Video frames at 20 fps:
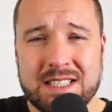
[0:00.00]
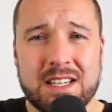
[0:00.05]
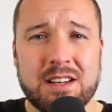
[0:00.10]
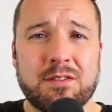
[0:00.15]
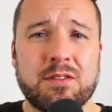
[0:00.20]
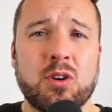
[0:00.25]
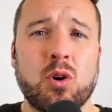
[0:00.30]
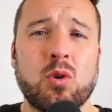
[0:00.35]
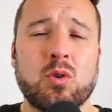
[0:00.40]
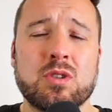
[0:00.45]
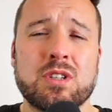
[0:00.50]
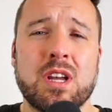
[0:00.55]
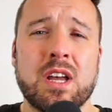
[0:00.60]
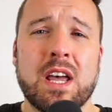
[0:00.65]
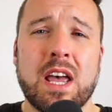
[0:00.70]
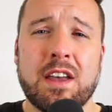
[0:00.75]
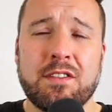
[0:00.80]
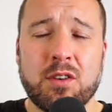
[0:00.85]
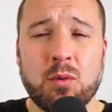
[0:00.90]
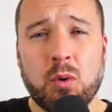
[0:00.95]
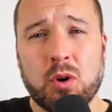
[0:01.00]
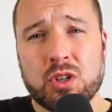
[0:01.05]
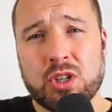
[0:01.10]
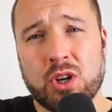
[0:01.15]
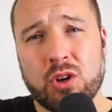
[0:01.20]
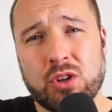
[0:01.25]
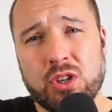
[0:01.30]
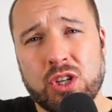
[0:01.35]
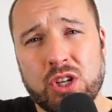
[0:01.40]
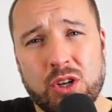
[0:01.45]
And of course, if you're watching
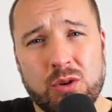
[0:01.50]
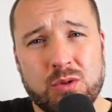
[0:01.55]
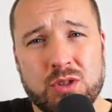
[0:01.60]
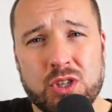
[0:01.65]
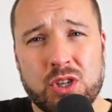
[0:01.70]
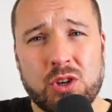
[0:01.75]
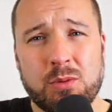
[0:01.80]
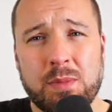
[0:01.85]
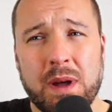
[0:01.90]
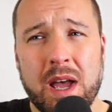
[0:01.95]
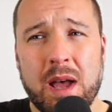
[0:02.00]
on YouTube,